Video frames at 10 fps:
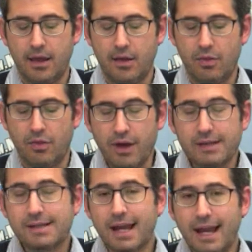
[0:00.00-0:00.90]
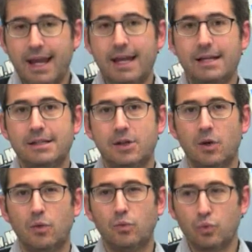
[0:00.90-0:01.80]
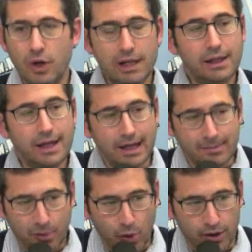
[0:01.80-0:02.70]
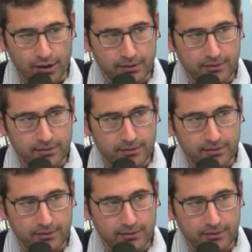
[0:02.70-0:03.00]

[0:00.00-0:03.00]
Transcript: This is really important